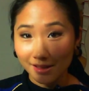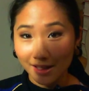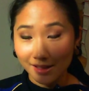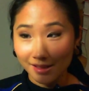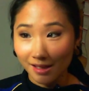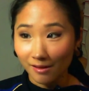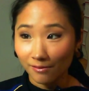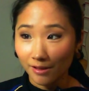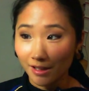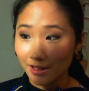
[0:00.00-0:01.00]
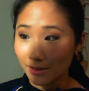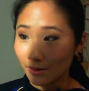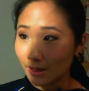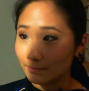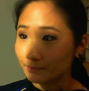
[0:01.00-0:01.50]
is a nice safe way to do
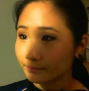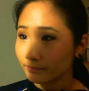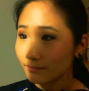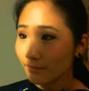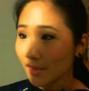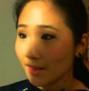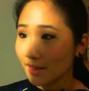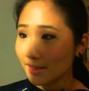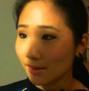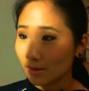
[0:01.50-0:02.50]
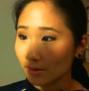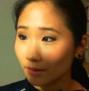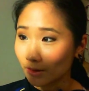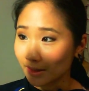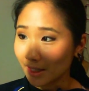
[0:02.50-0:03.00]
it, and these are all
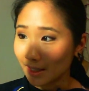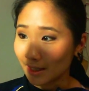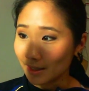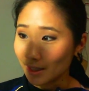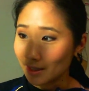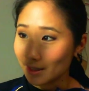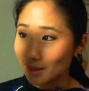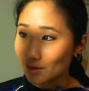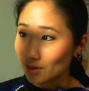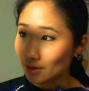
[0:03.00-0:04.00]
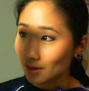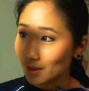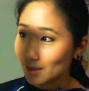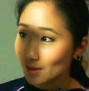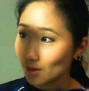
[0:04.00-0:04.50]
organic and natural.
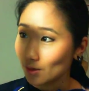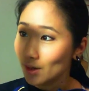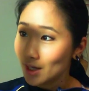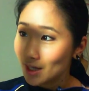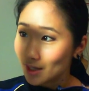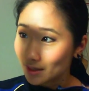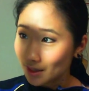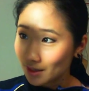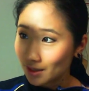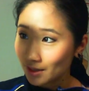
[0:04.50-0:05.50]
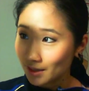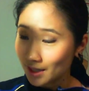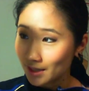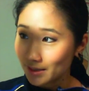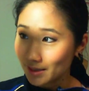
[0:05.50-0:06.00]
And so glycolic
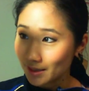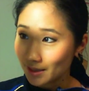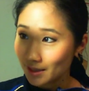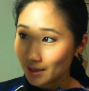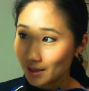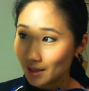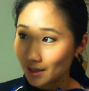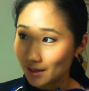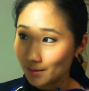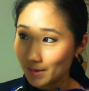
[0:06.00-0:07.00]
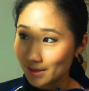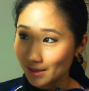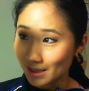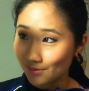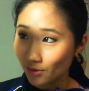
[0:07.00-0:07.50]
acid is
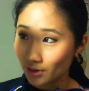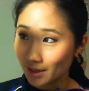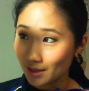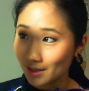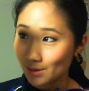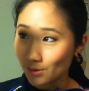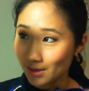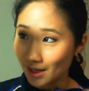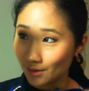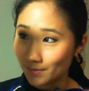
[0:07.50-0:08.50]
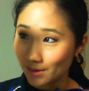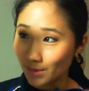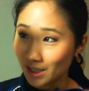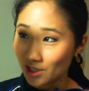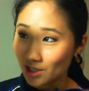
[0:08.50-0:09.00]
an exfoliator. It's supposed to help
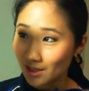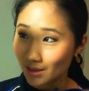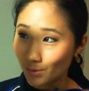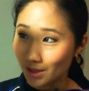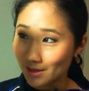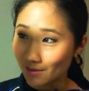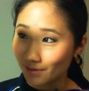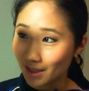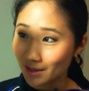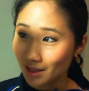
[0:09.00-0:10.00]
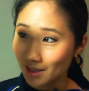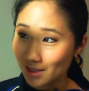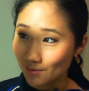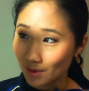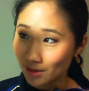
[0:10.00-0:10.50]
diminish the appearance of fine
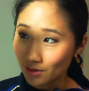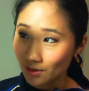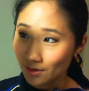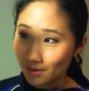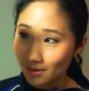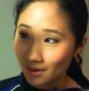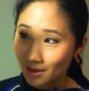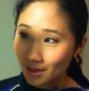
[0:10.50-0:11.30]
lines and wrinkles,